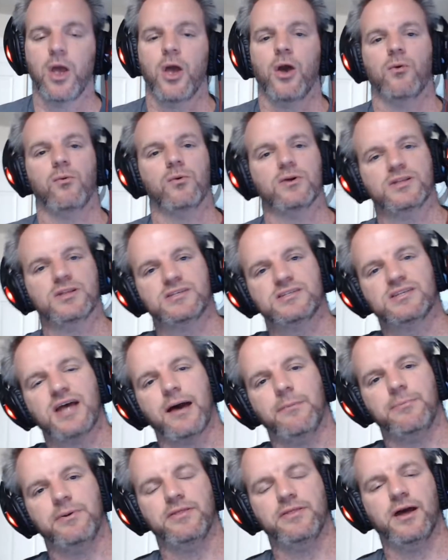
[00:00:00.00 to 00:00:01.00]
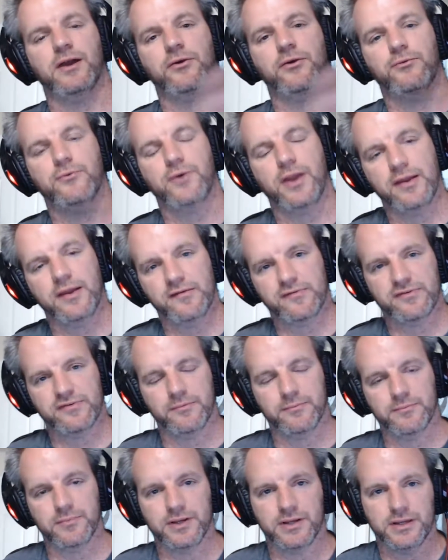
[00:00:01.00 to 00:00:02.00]
What's stopping that array
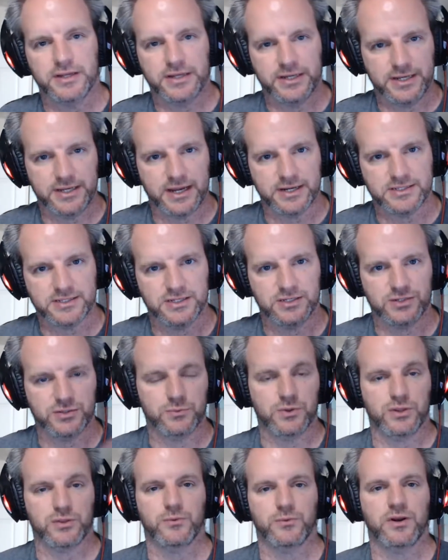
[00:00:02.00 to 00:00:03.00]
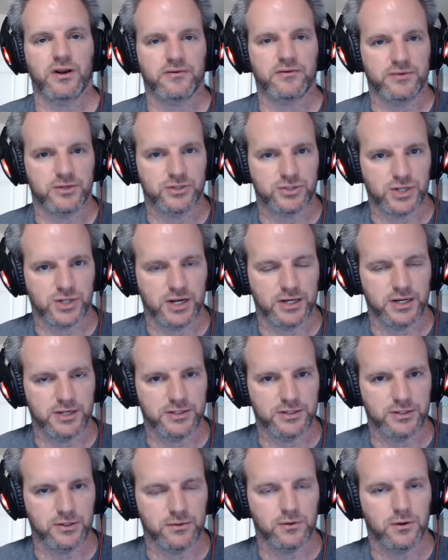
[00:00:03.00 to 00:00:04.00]
from connecting to with whatever you're trying to
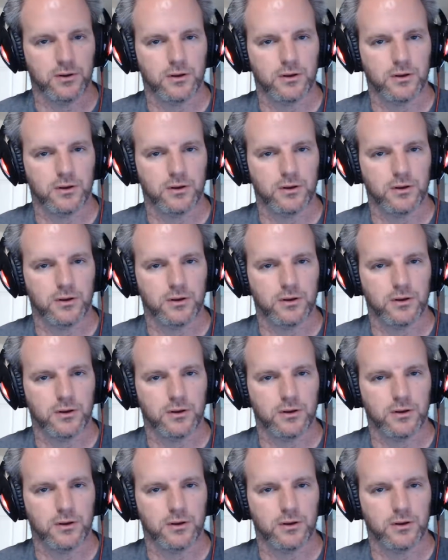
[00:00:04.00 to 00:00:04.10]
do?